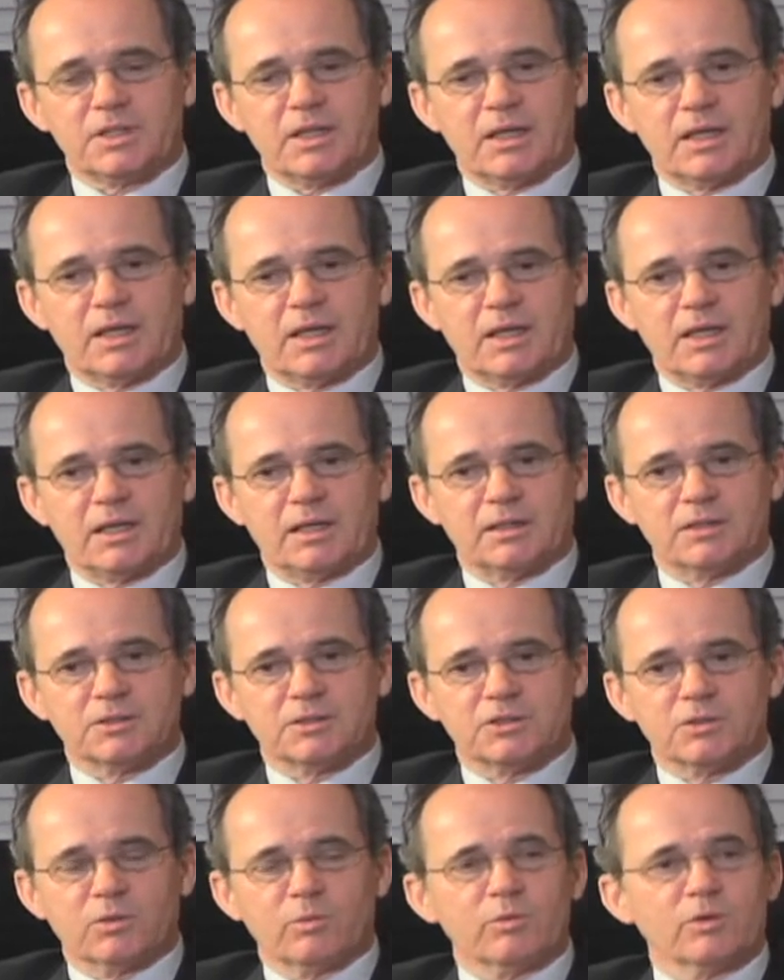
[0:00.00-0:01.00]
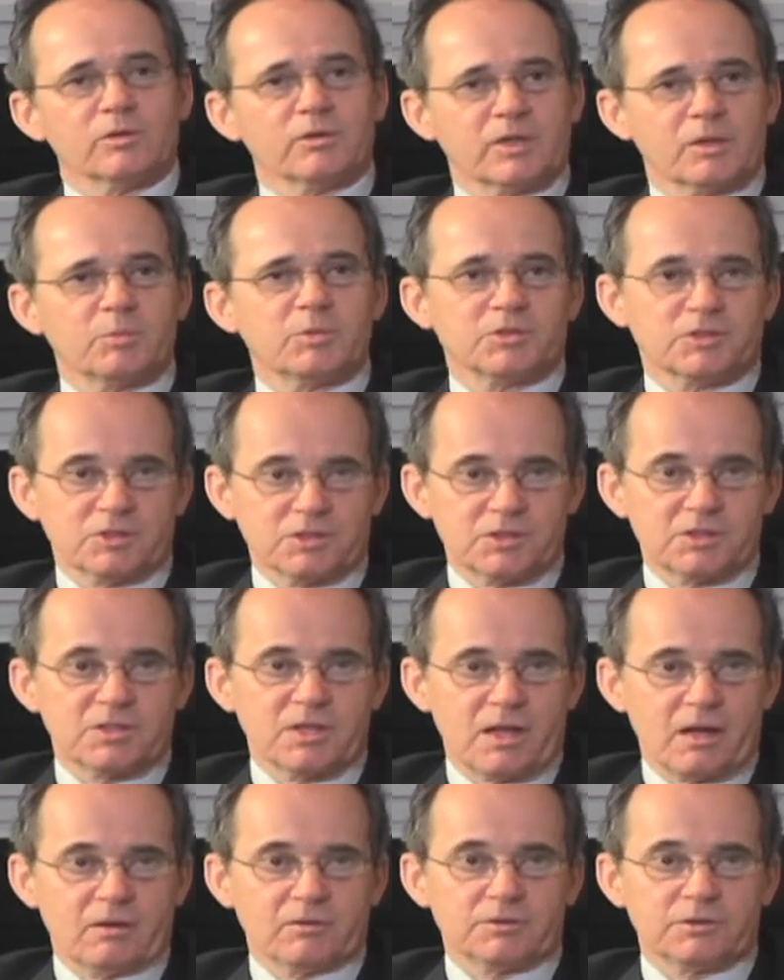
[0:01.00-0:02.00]
And so we're in a position
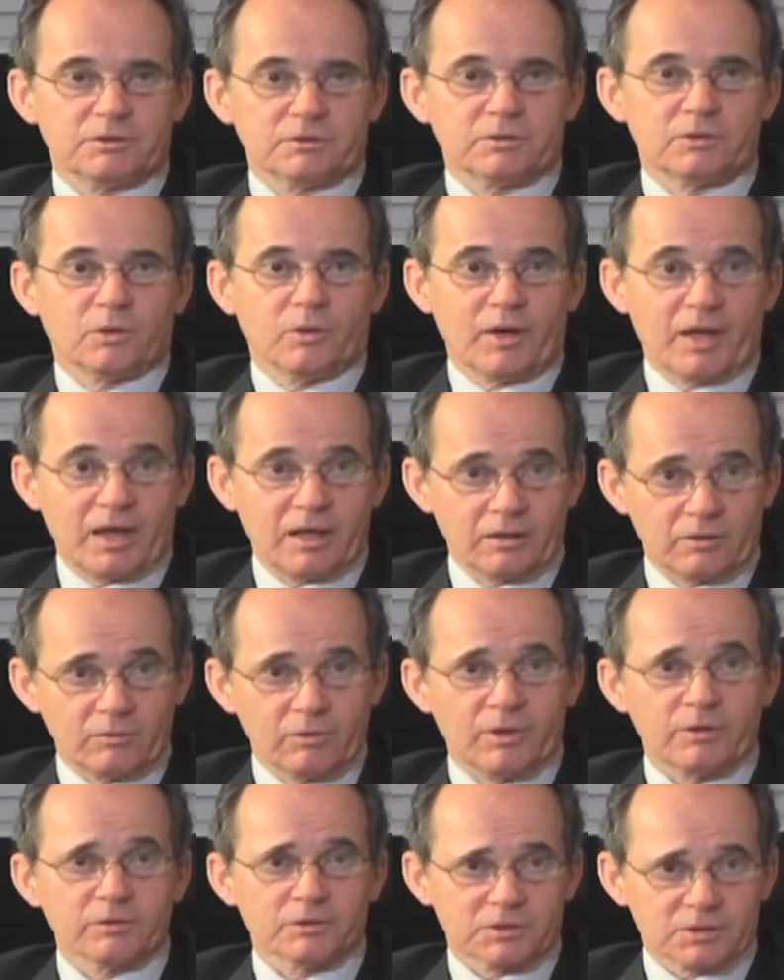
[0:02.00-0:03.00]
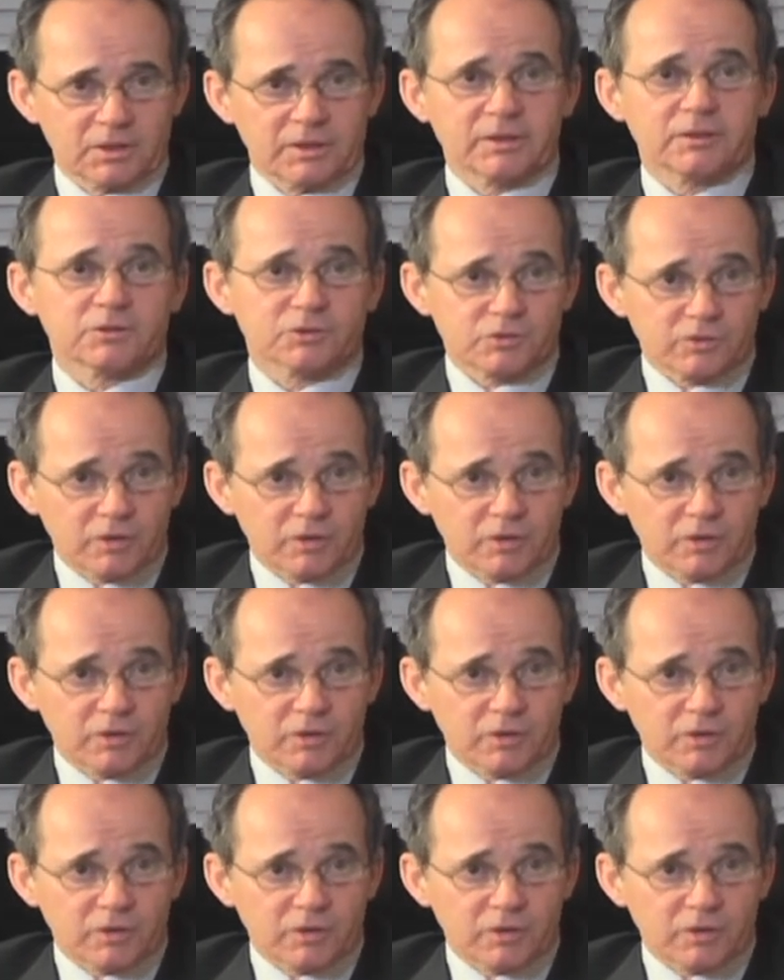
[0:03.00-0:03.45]
now to go ahead and run those clinical